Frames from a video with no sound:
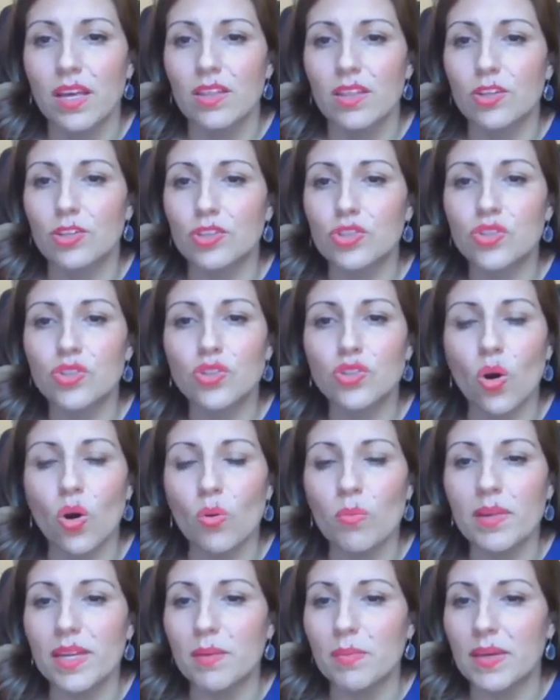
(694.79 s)
There's so
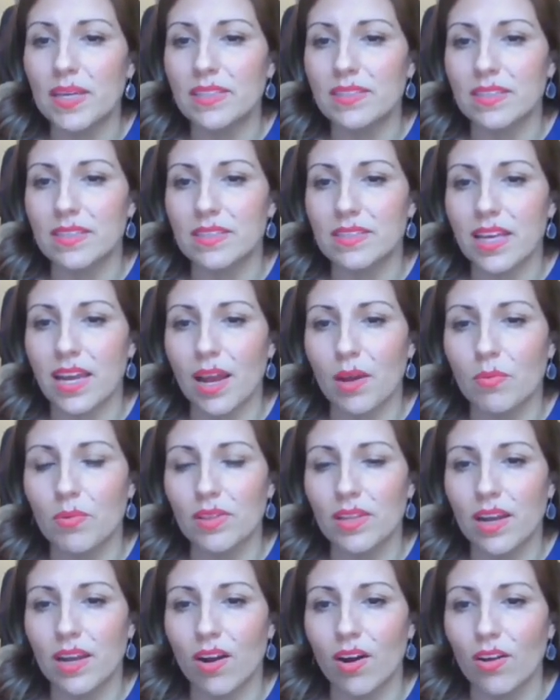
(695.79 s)
many pieces that I will
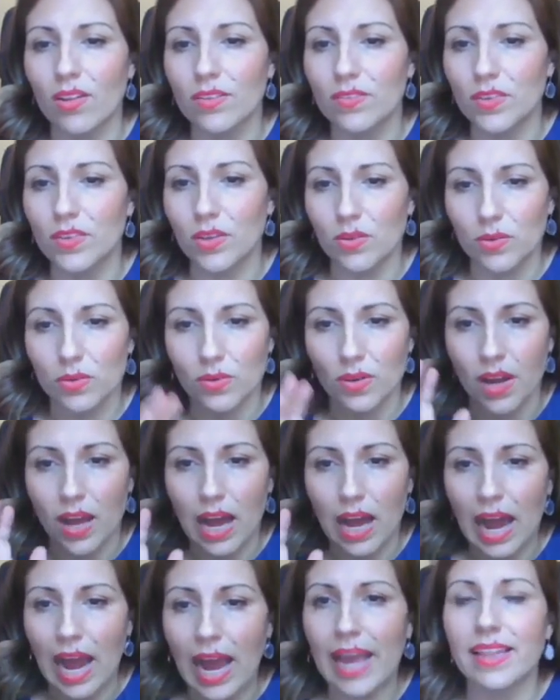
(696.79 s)
let all of you
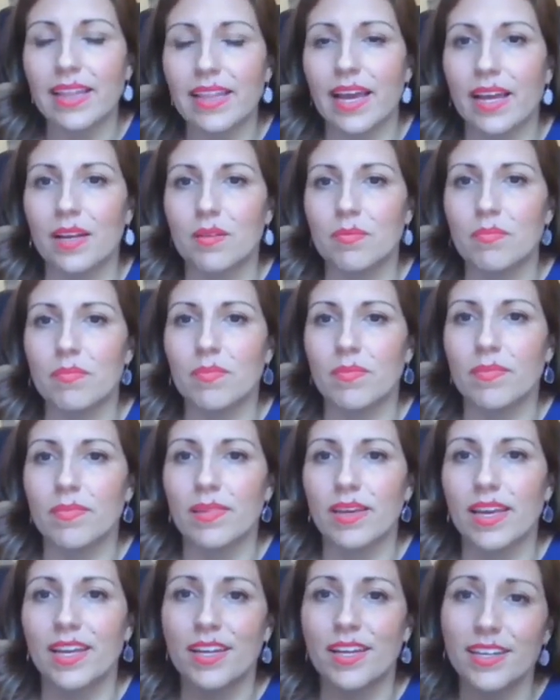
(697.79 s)
highlight,
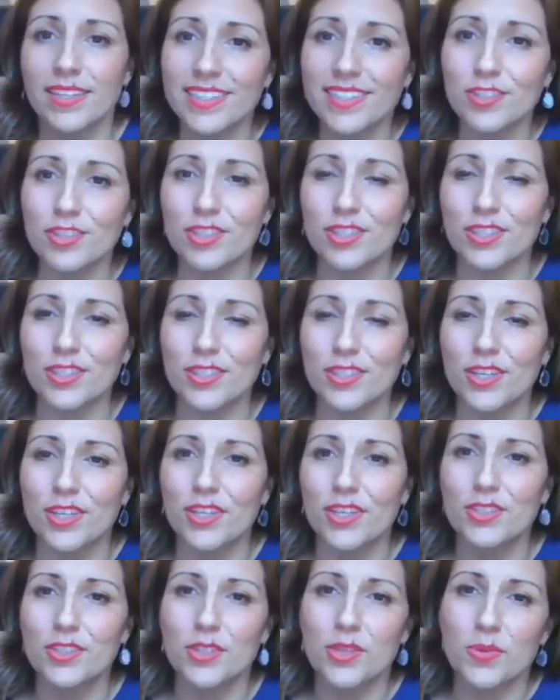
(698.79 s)
in addition
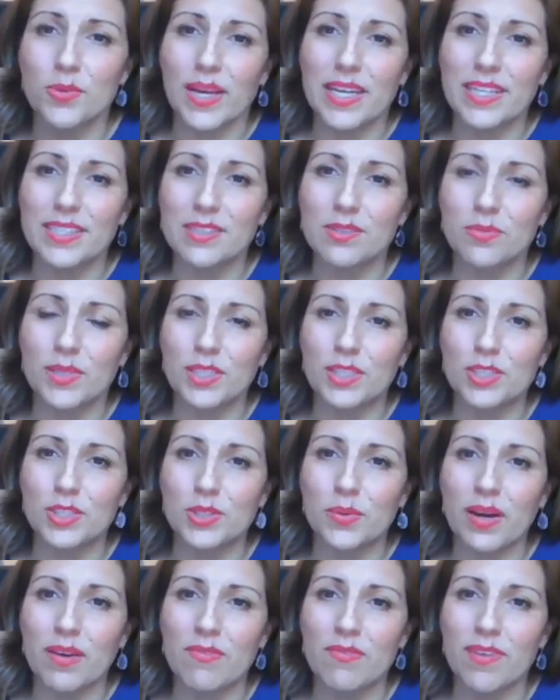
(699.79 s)
to the ways in which
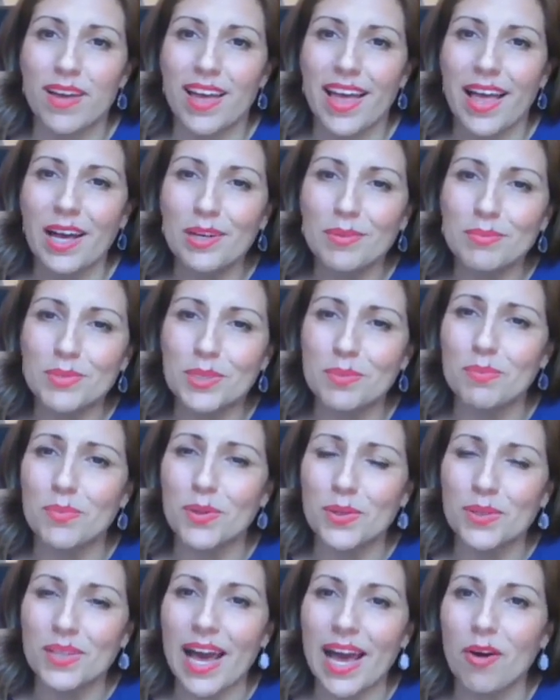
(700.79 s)
you have helped to
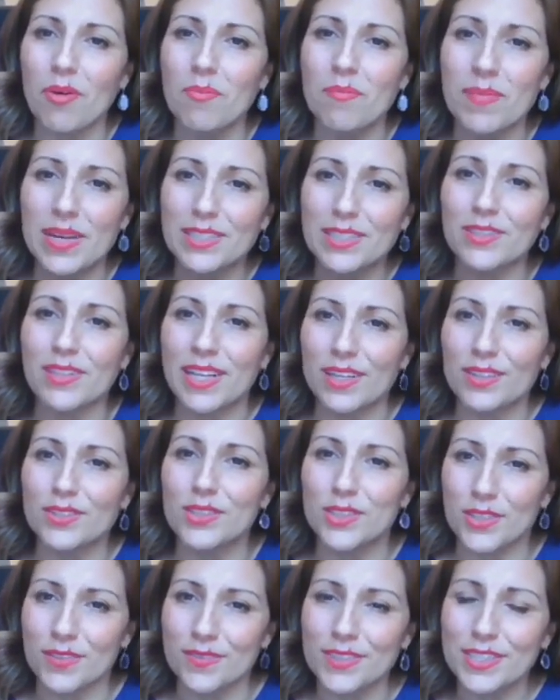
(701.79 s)
pull out mental health
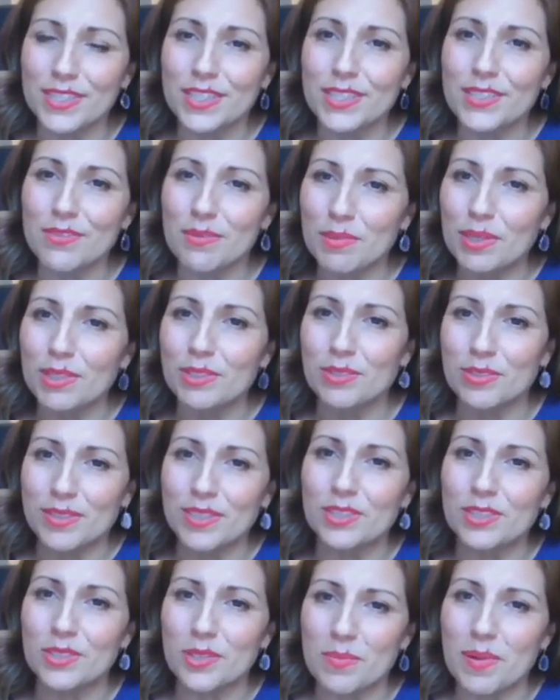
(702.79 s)
services from our
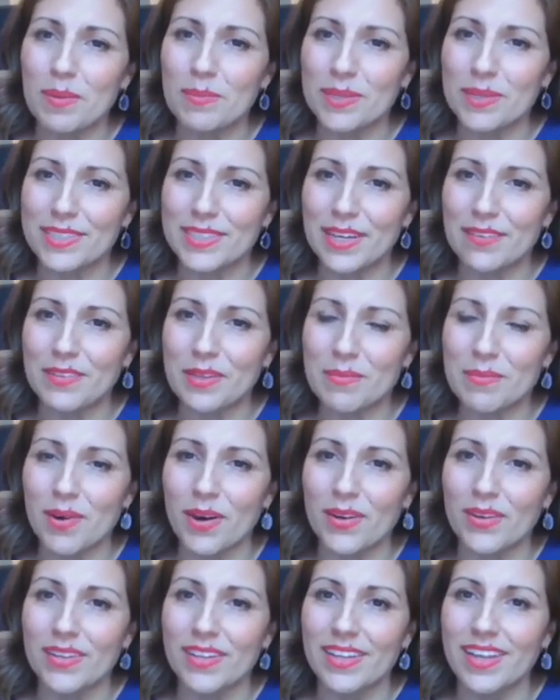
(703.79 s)
traditional public safety
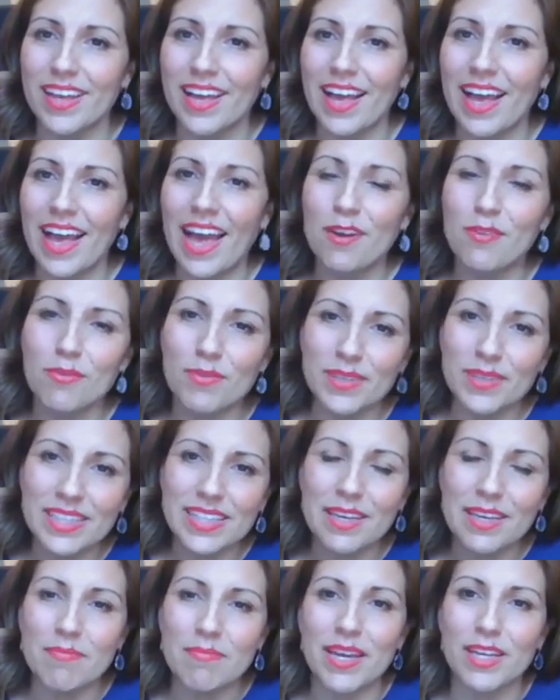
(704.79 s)
model and
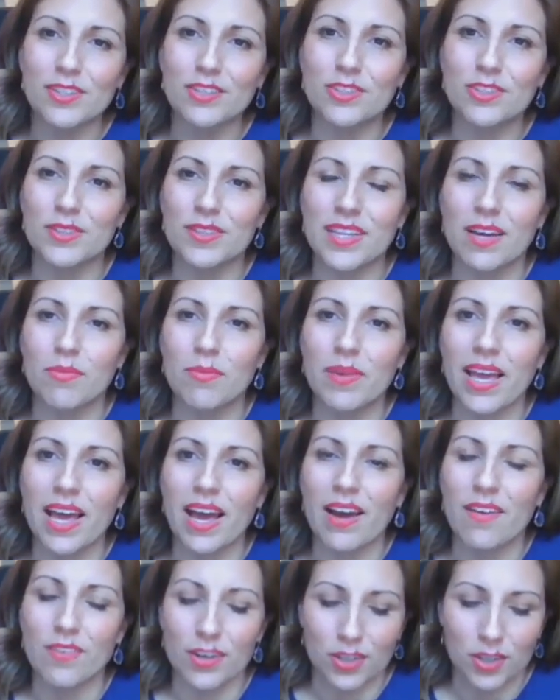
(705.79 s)
really make sure that we
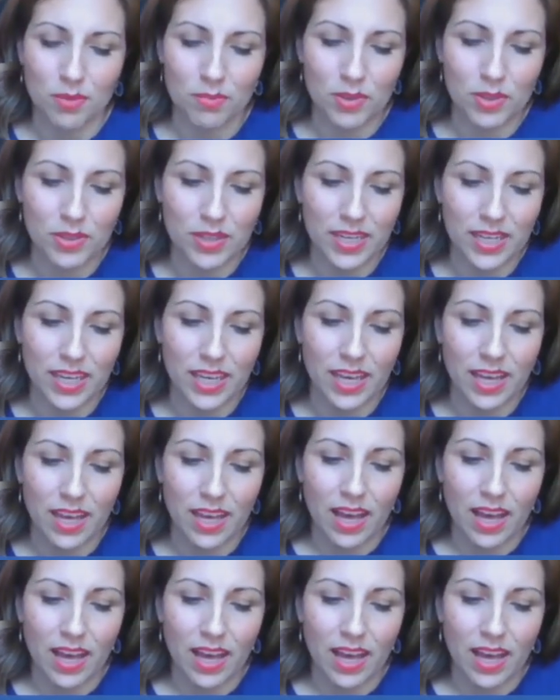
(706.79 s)
have our community